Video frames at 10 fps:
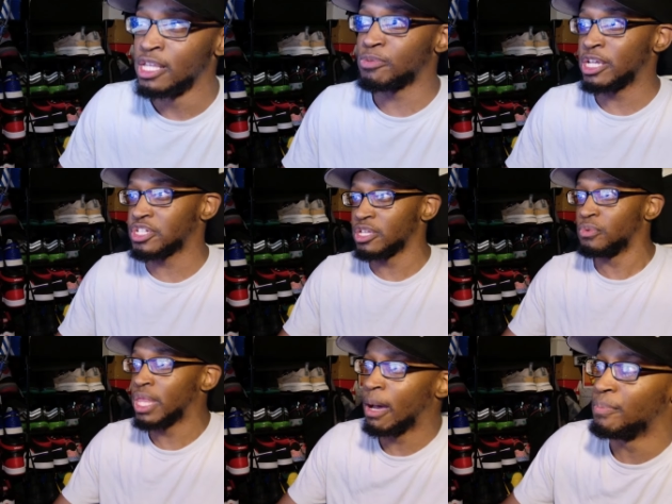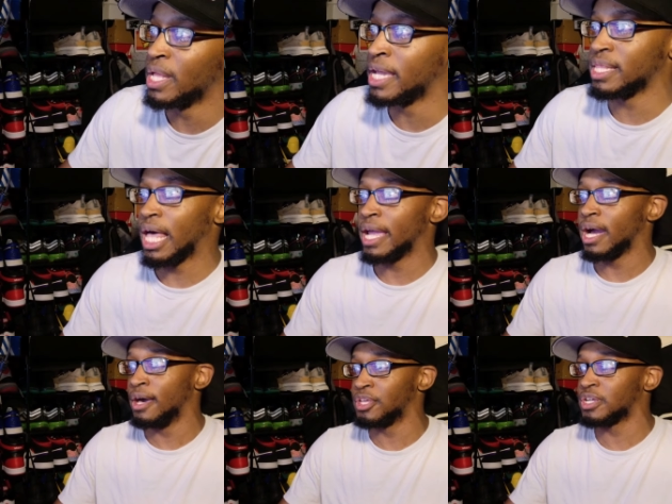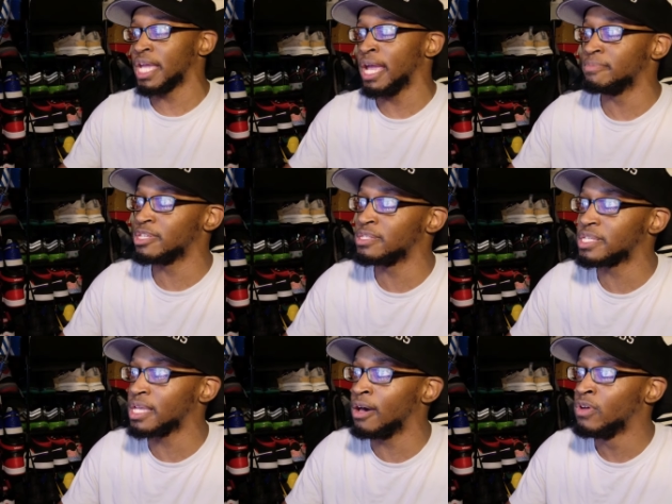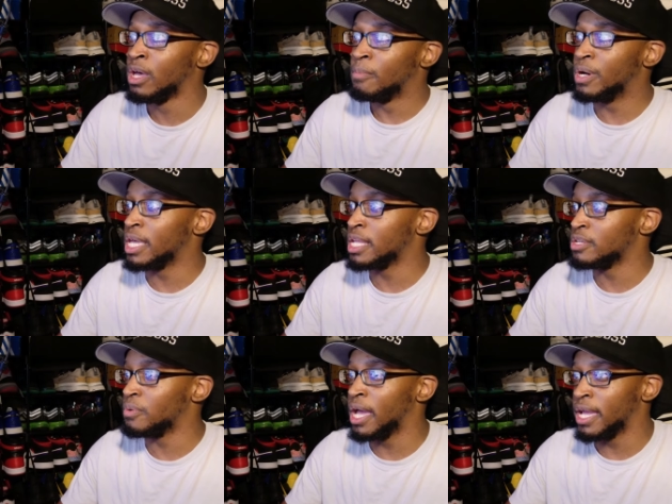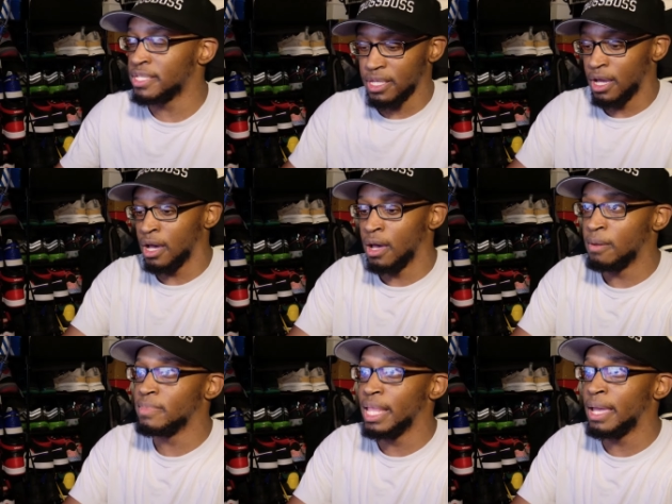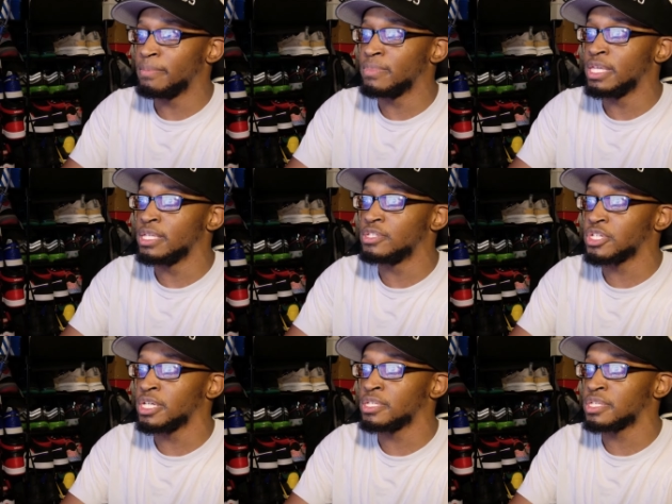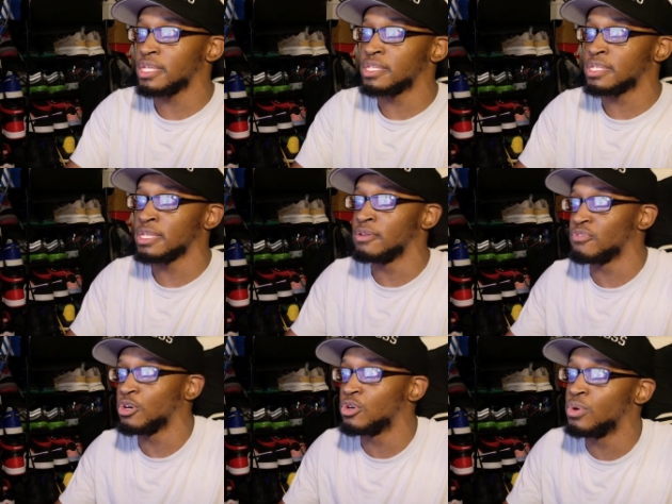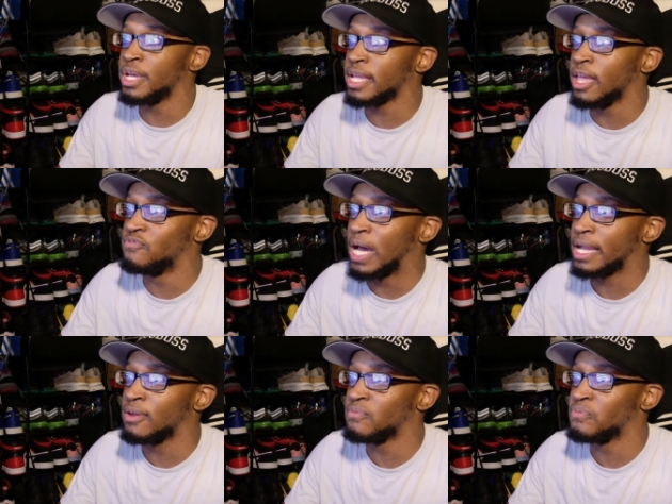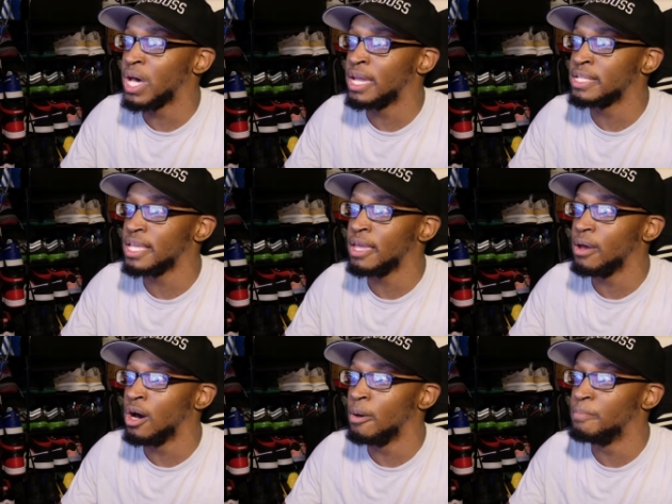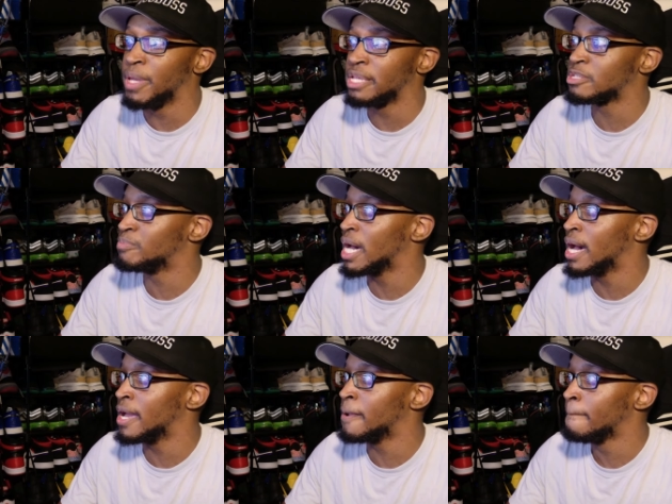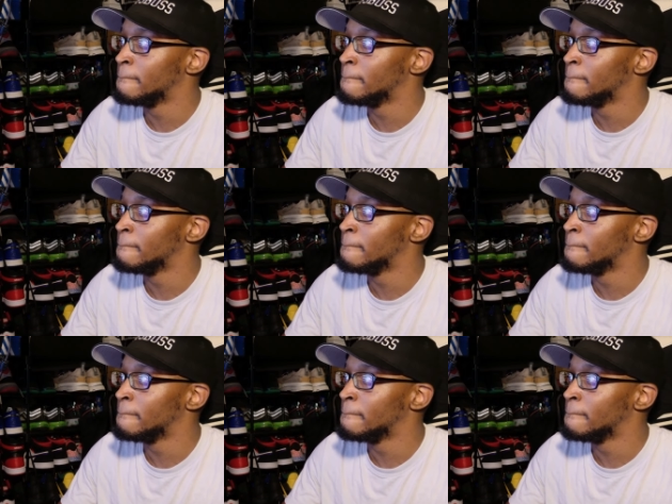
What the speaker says: especially when I'm playing like other games and stuff. But anyways, let me just see real quick if I can find it on Best Buy.